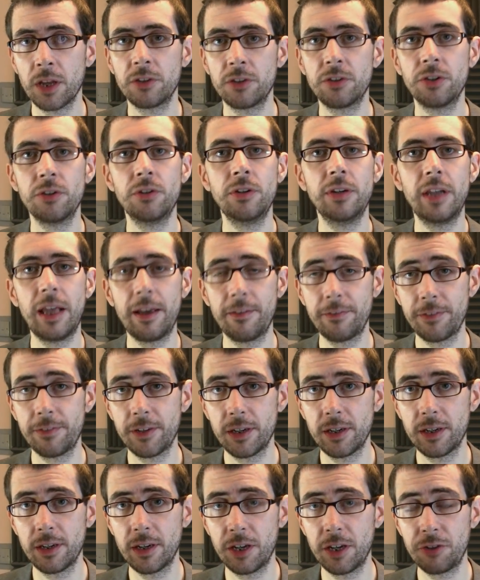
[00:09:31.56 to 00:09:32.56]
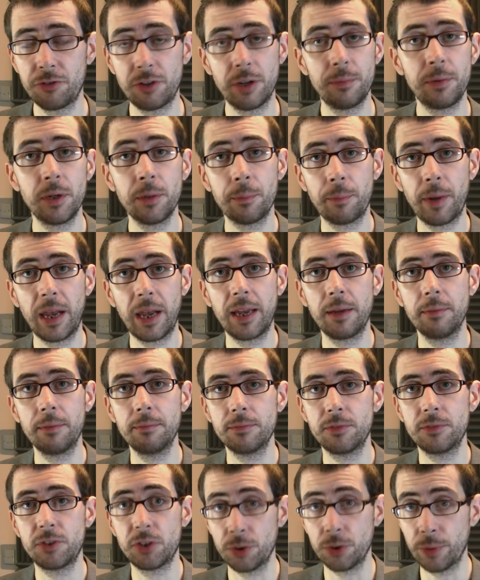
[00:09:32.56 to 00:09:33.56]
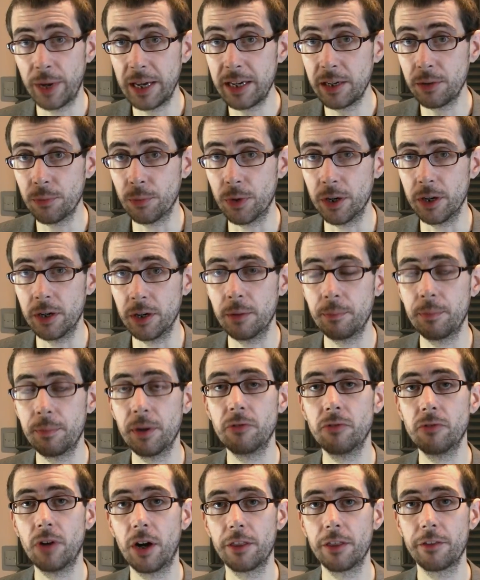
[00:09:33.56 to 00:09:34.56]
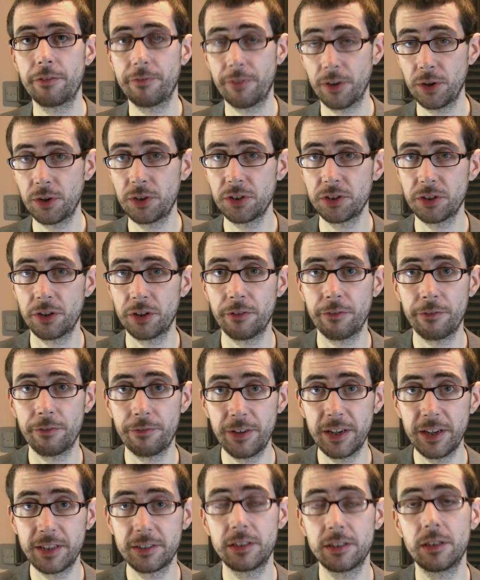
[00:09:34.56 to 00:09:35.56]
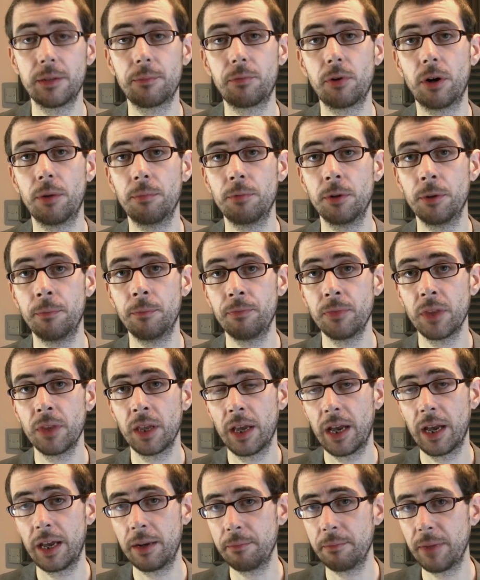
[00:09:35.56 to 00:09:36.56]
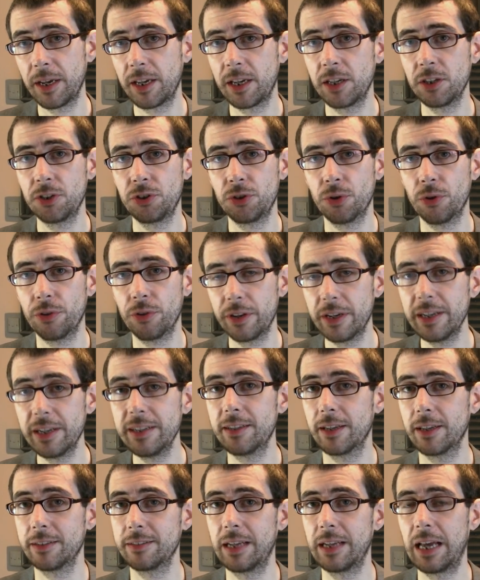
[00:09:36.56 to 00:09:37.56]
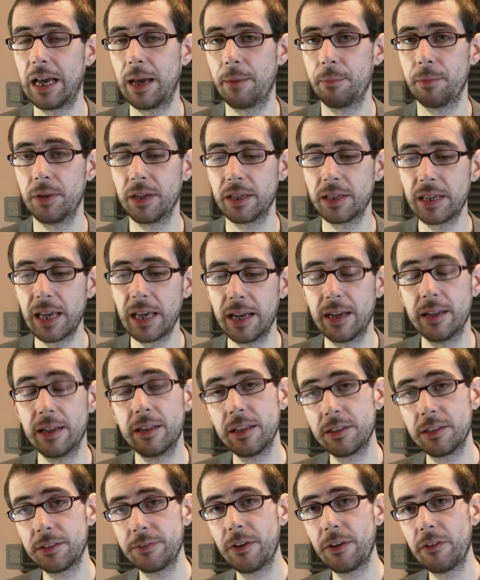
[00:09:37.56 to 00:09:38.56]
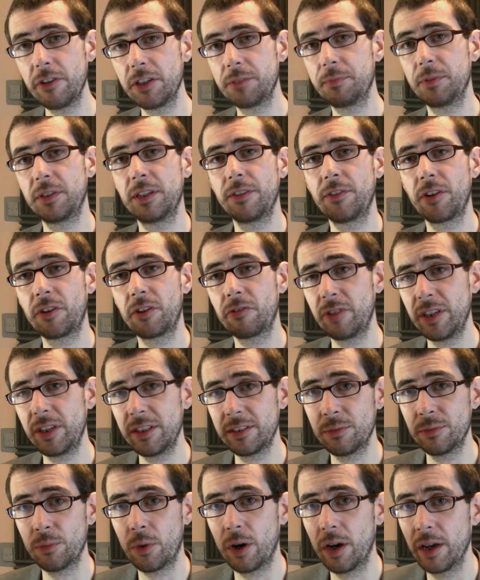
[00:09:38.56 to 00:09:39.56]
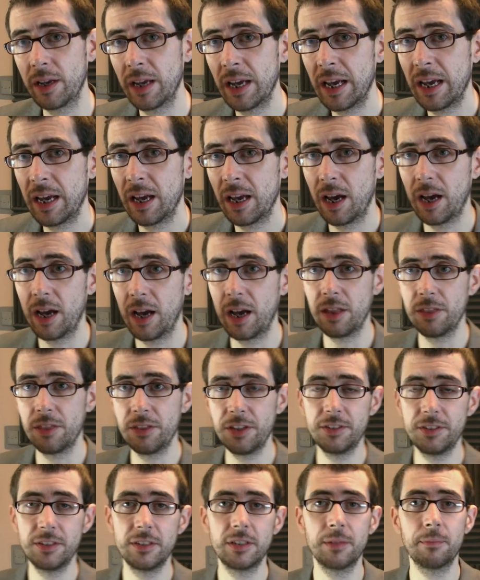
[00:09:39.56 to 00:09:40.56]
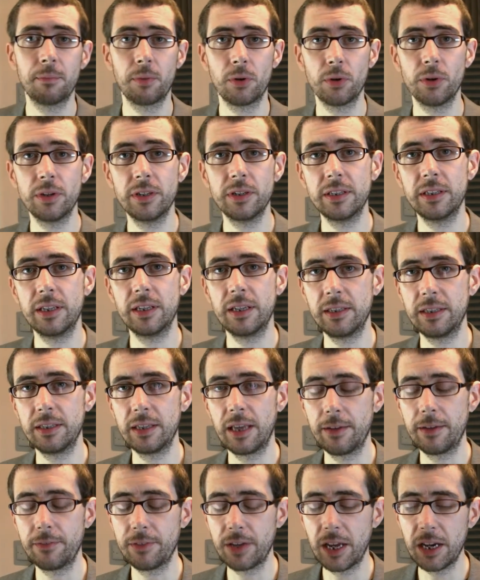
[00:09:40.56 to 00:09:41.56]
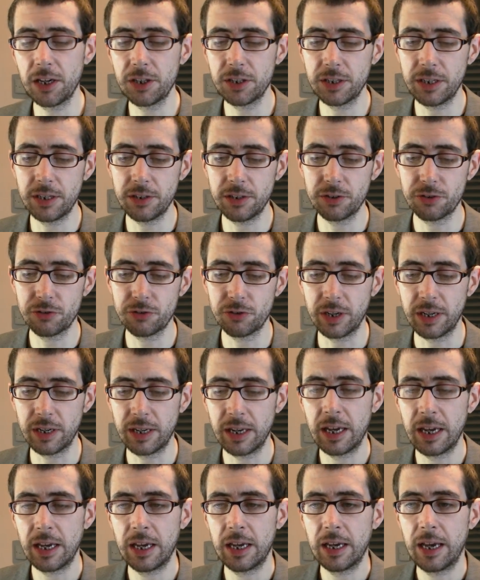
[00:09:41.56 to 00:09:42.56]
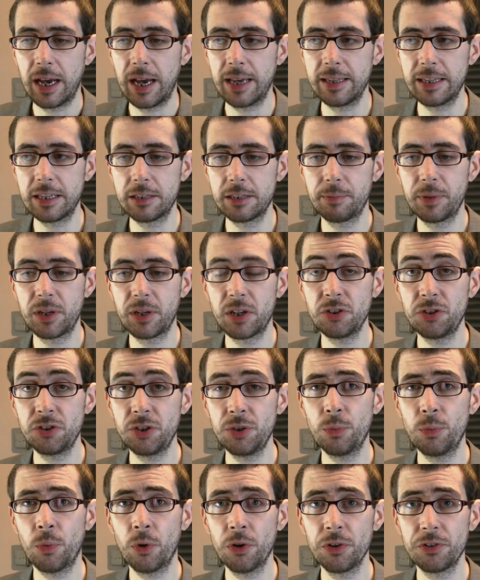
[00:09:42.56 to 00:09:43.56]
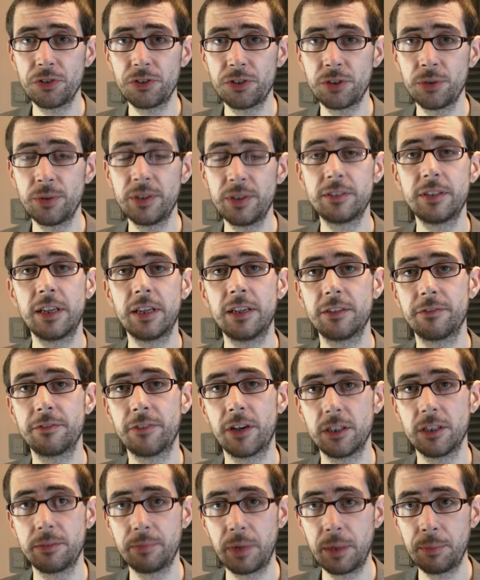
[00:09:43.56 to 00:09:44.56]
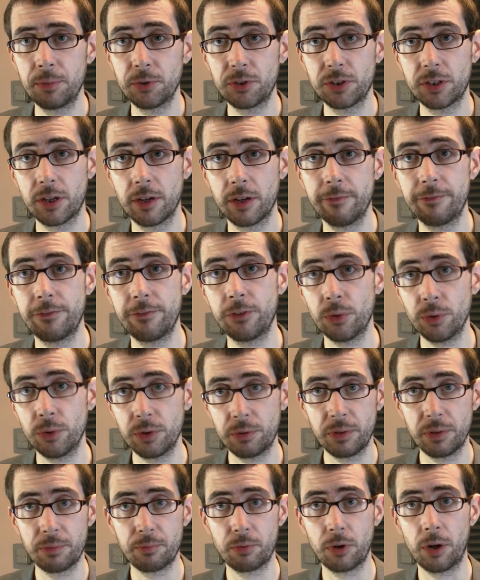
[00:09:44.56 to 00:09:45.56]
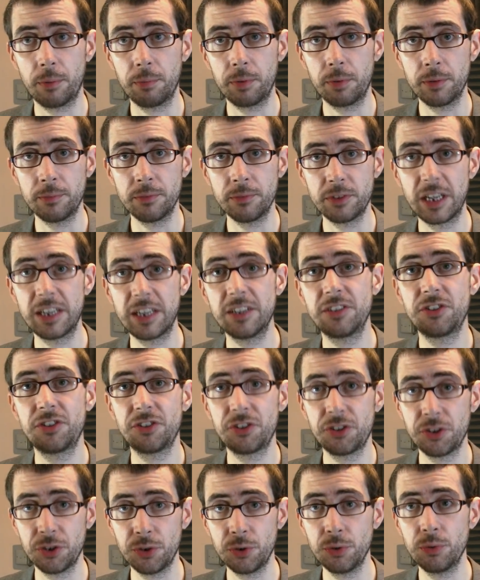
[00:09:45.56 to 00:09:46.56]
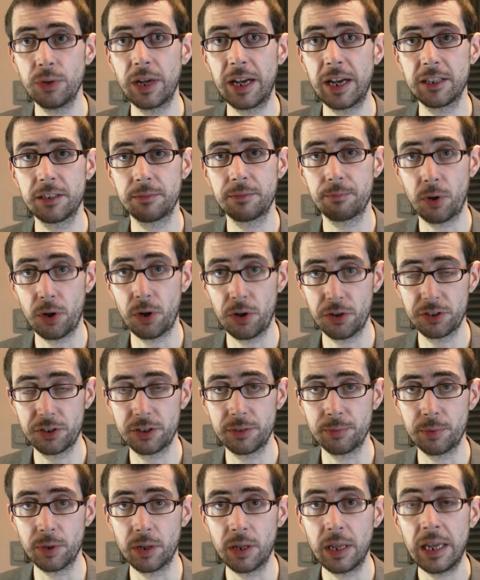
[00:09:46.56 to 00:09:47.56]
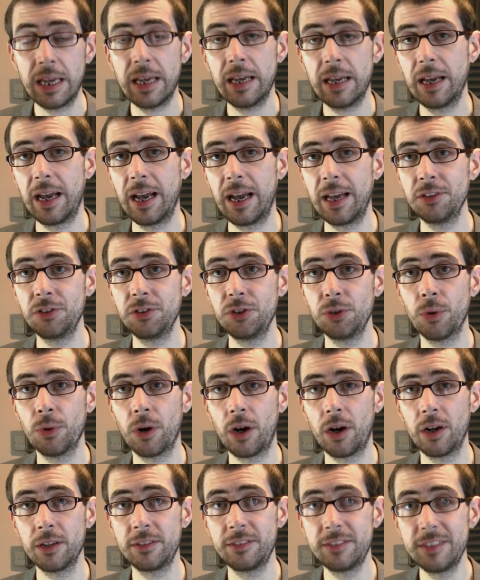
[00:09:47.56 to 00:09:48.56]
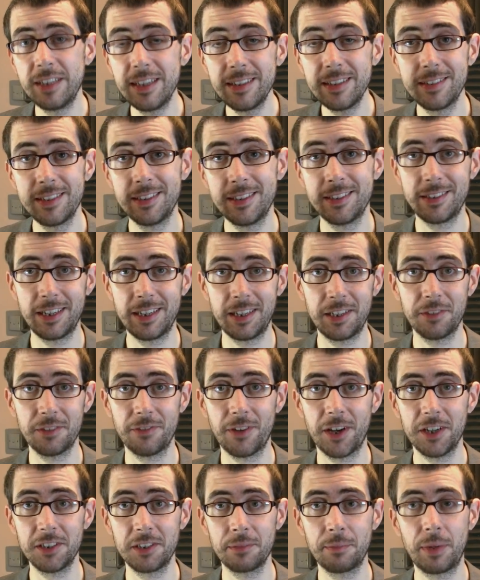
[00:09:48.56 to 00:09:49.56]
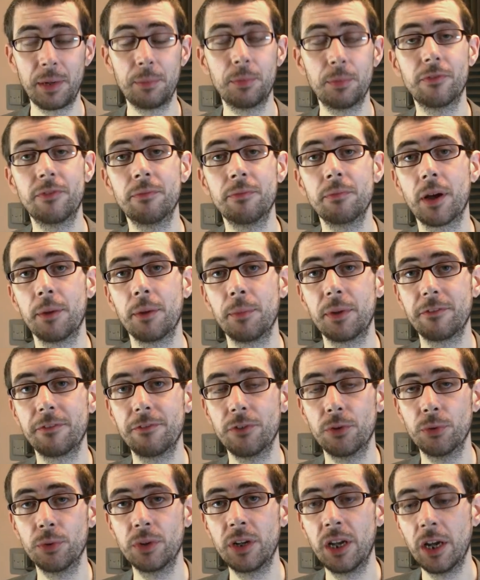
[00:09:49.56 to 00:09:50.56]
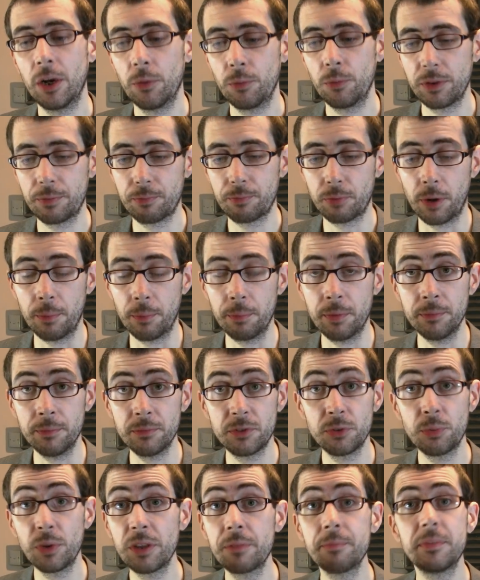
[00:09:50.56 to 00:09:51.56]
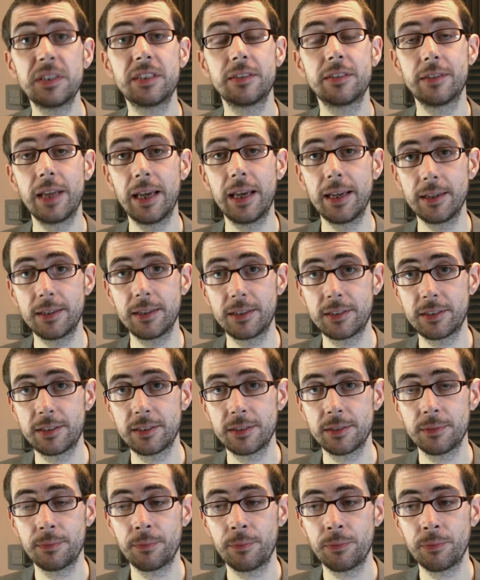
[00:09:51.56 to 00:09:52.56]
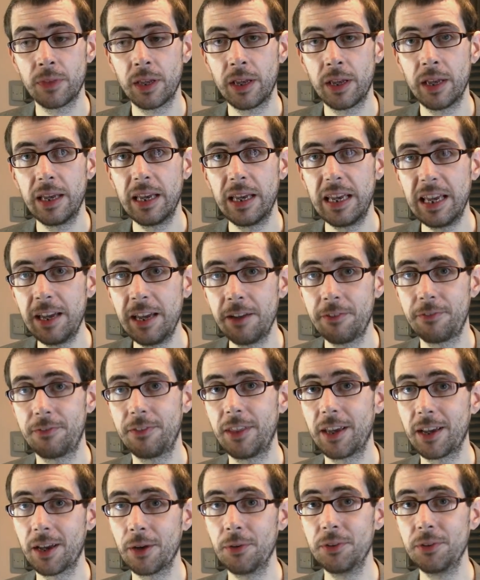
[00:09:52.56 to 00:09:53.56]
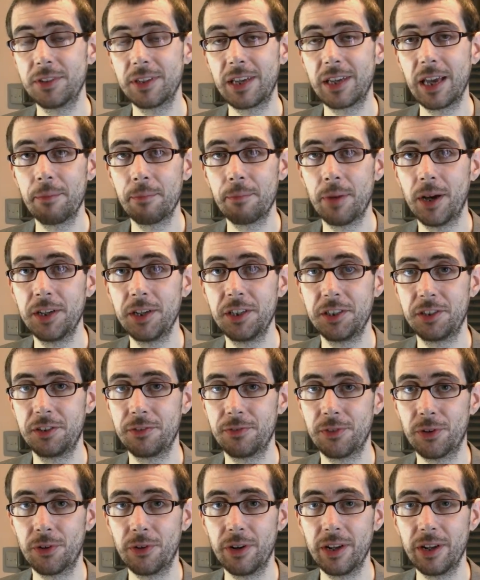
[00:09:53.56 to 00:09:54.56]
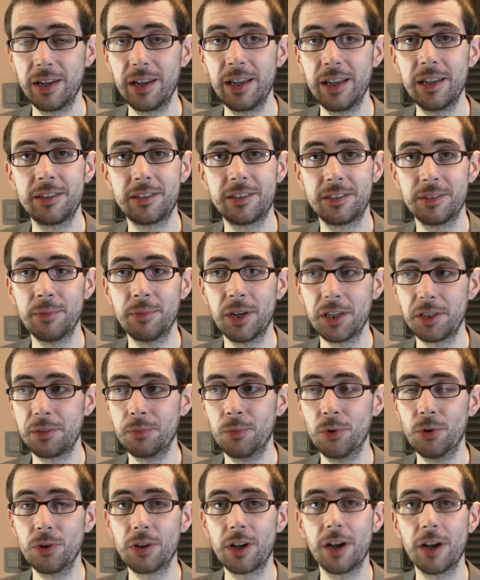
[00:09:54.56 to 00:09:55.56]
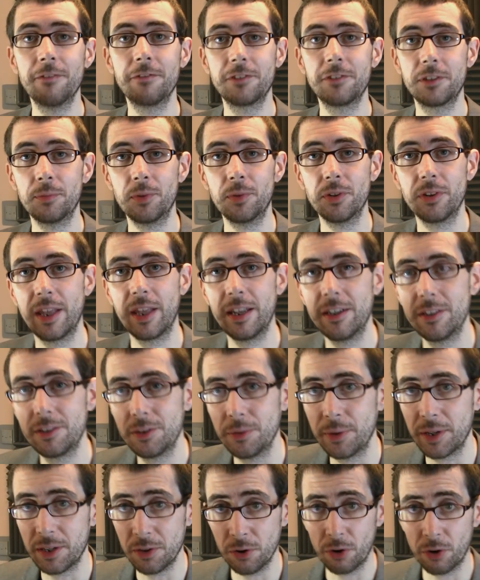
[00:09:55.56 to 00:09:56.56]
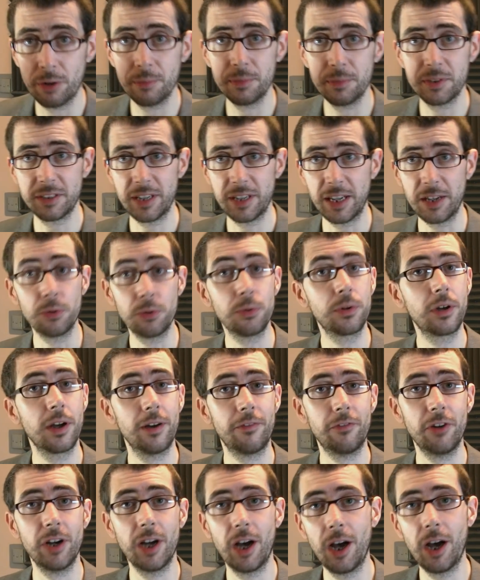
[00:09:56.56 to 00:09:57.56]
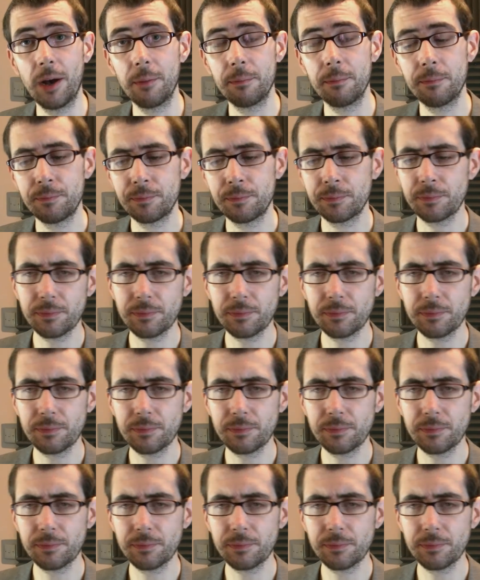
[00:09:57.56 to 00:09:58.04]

to never attribute blame to anyone, but rather focus on fixing the problem and making sure that it doesn't happen again. And there's a very specific reason why uh, this is employed in, in the aviation industry, and that's because you want to incentivize people to come forward with problems as soon as possible. And you are disincentivizing people from coming forward with problems, with mistakes, if they're going to get punished for it. It's much more comfortable then to ignore a mistake or cover it up,